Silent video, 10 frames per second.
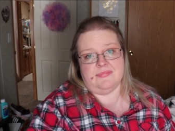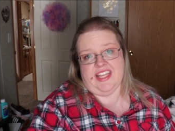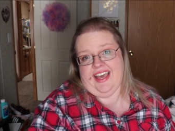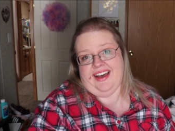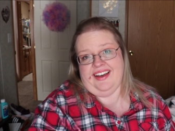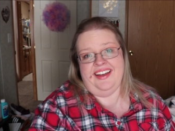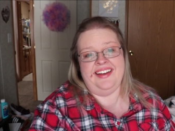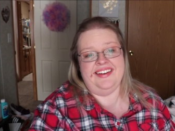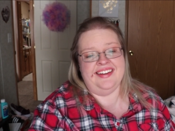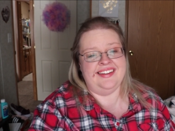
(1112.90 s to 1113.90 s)
yeah,
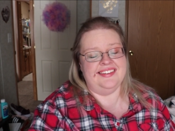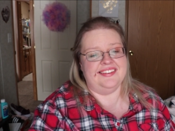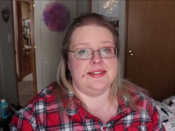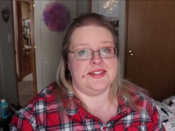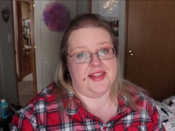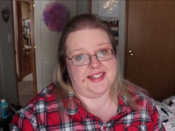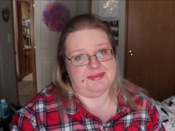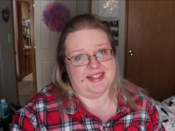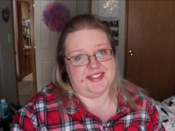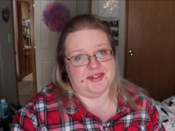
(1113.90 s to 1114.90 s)
so
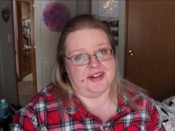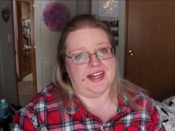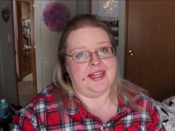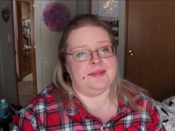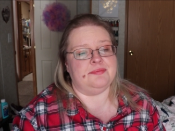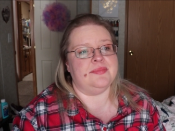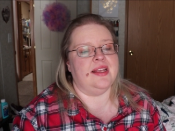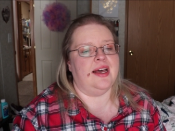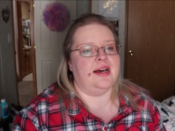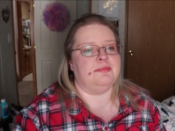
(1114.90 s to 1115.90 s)
that's my story.
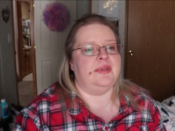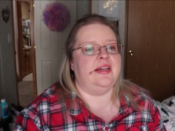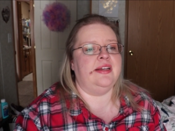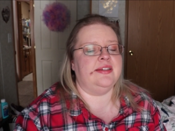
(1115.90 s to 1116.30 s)
Um,